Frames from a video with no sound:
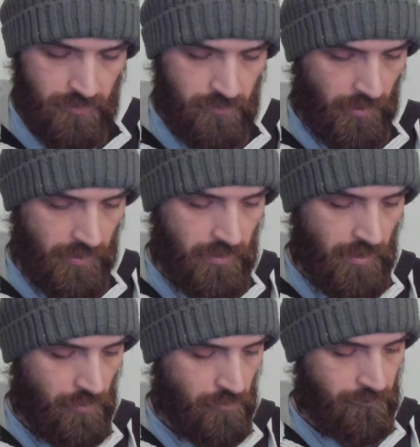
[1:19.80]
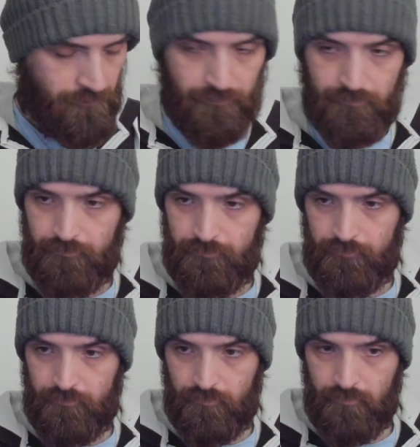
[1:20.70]
right now.
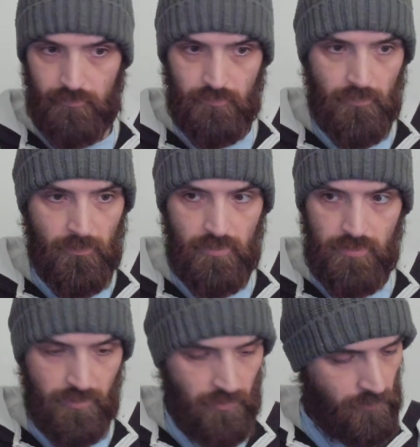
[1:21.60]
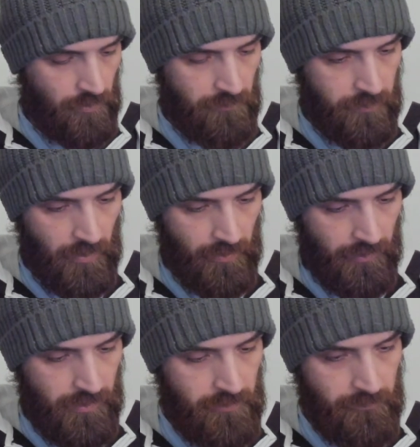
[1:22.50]
So I'm gonna plug it
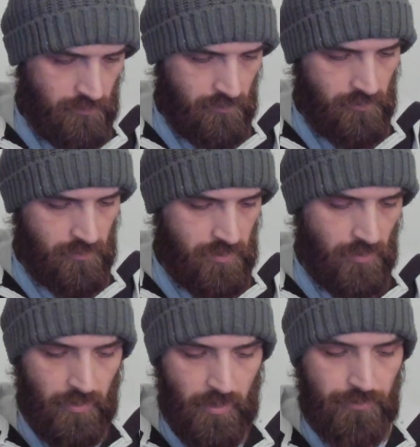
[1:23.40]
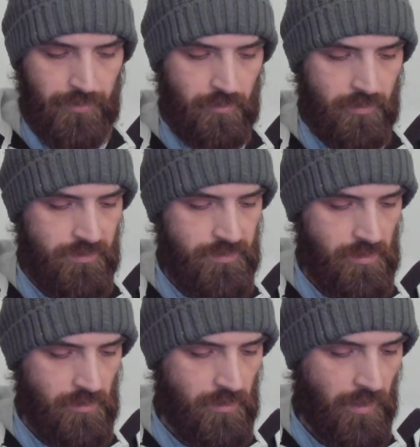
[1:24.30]
in. So here you can
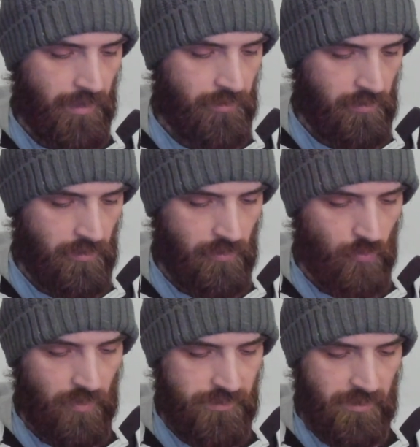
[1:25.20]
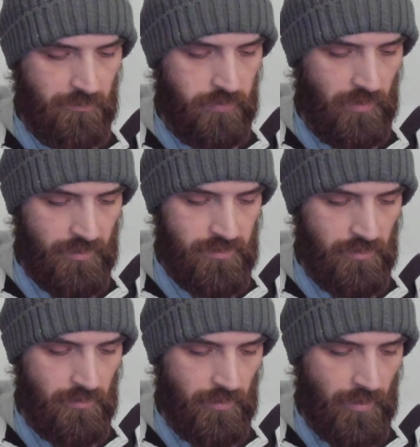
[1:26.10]
see that uh, once I plugged
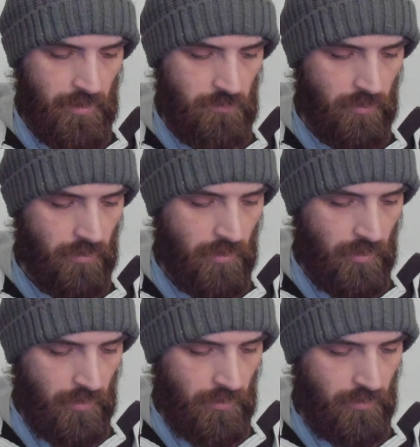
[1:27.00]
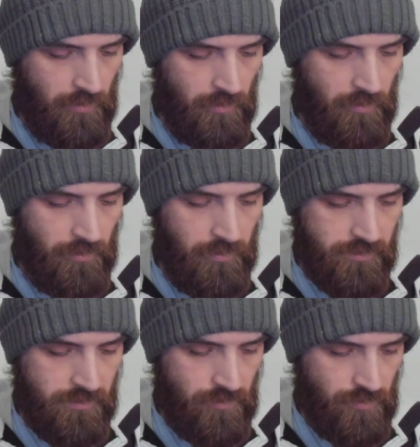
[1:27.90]
in the cable uh,
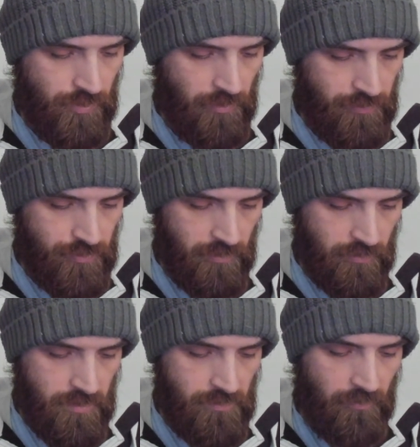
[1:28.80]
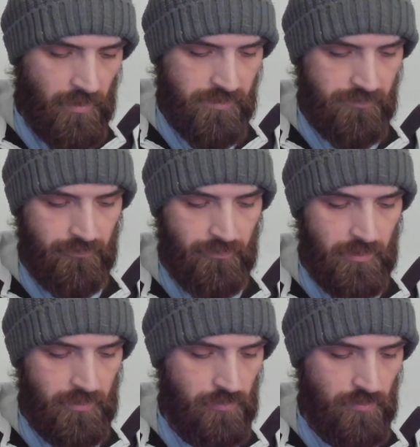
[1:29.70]
this charging the device
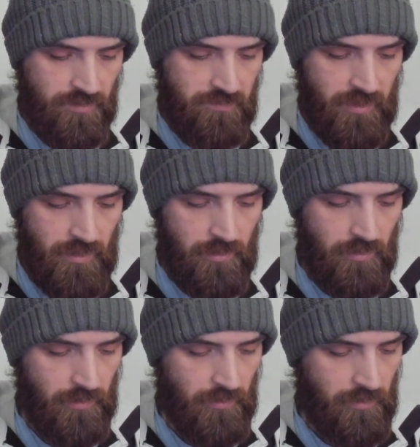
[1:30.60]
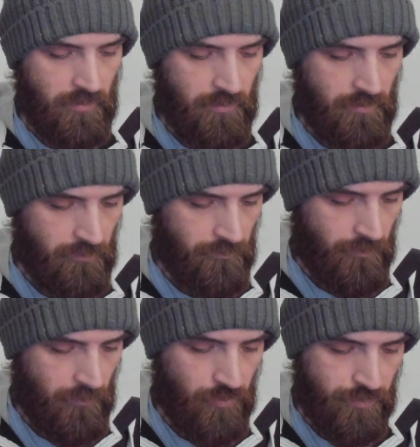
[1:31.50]
via USB uh,
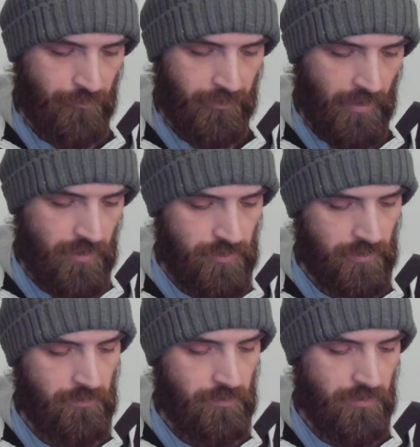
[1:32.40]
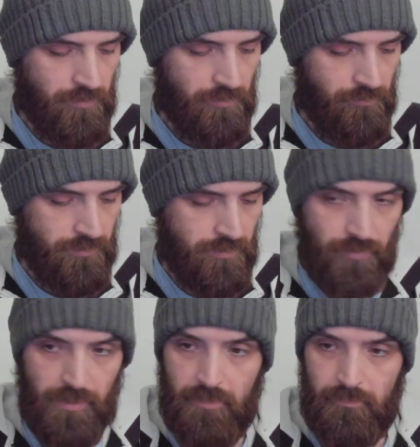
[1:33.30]
notification appeared on the
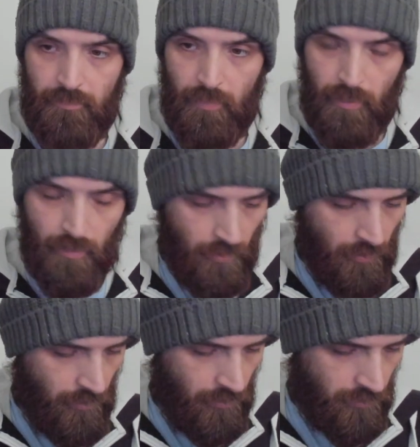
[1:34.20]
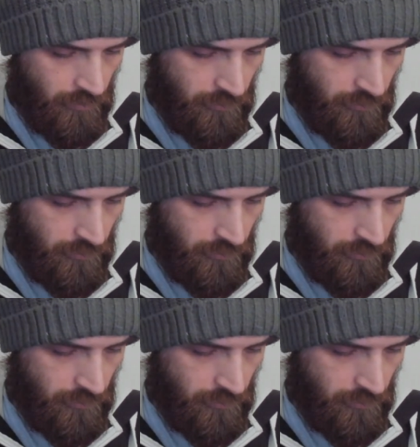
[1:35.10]
screen. Uh,